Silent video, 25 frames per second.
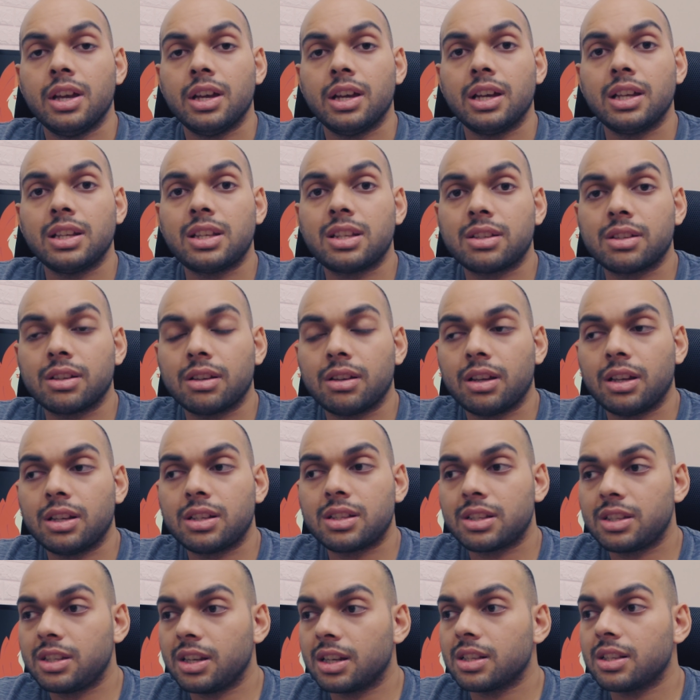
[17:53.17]
It's
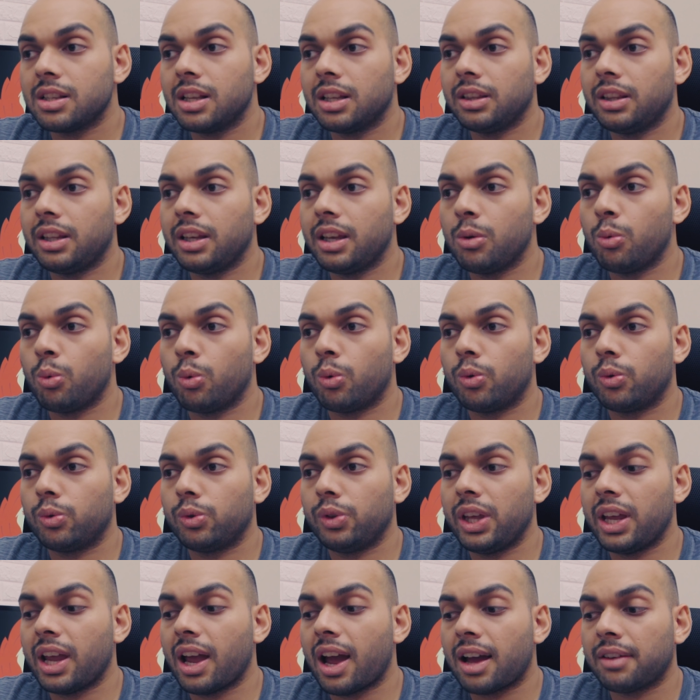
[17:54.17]
just that
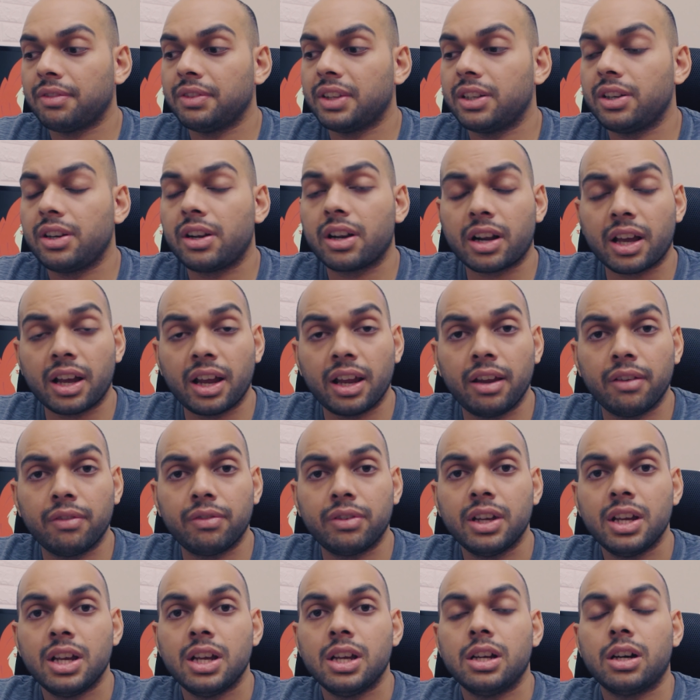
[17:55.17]
they have the drive
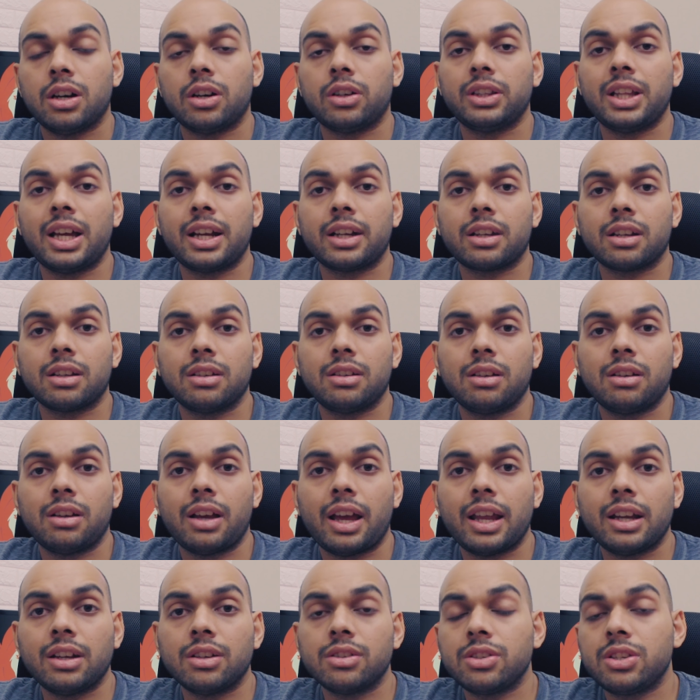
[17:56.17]
or that
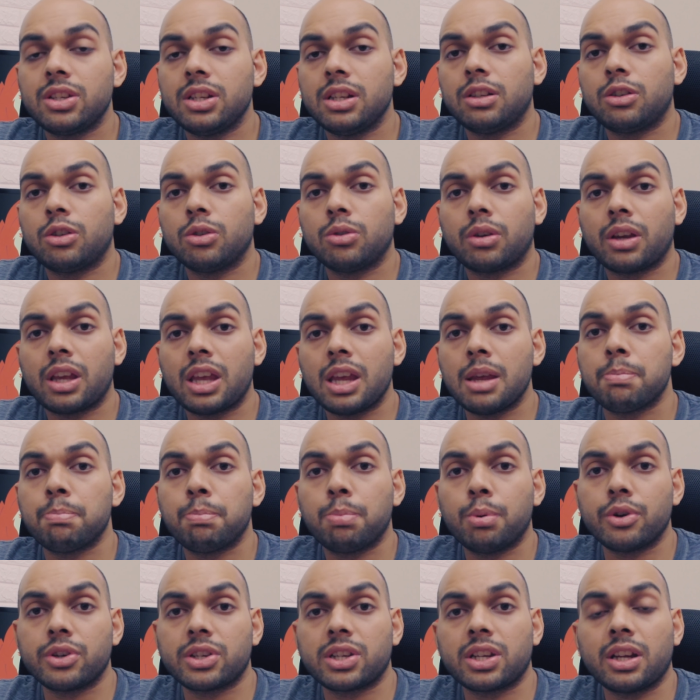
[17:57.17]
energy to keep
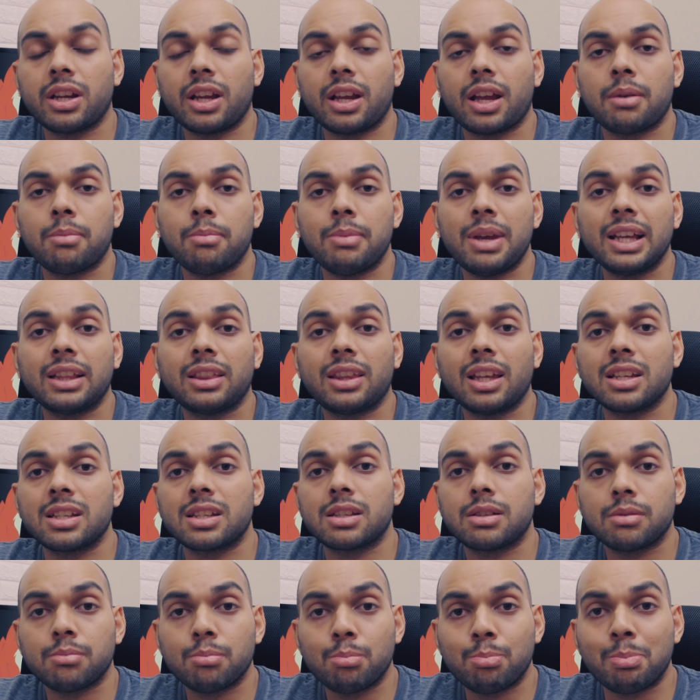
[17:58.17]
pushing and make
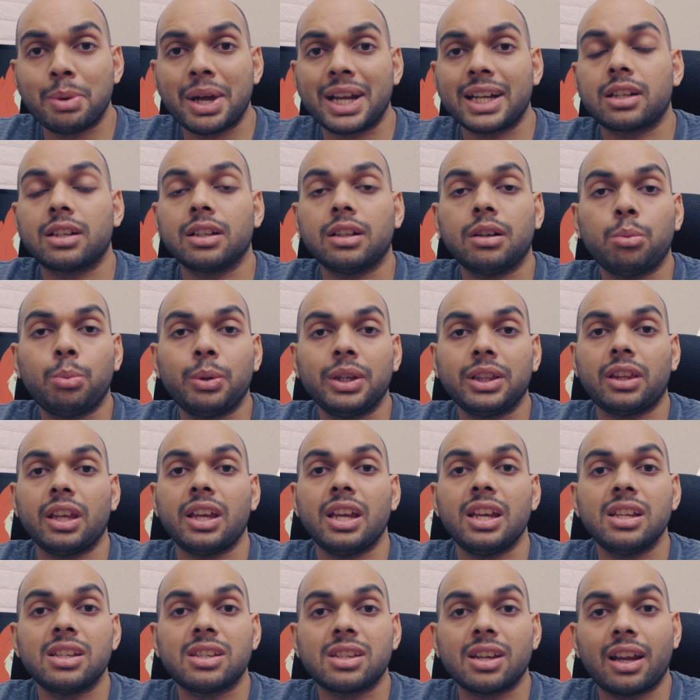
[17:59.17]
things better with
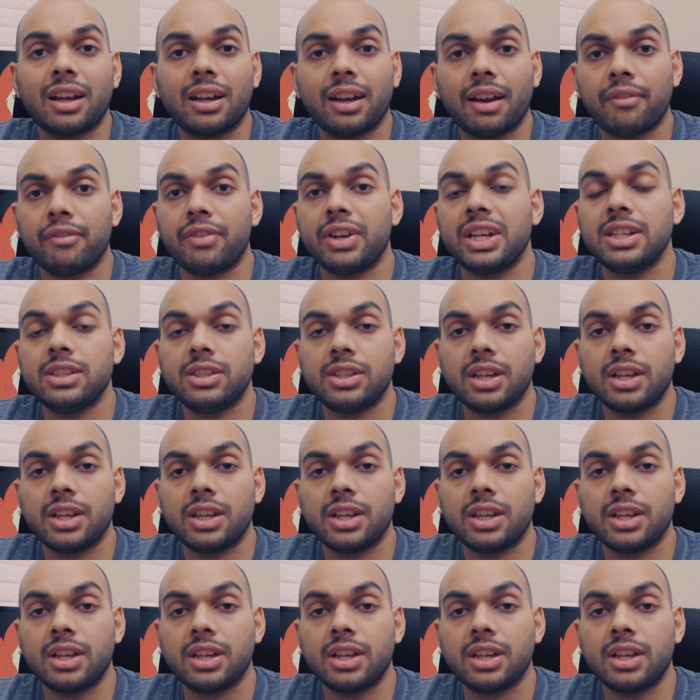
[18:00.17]
each and every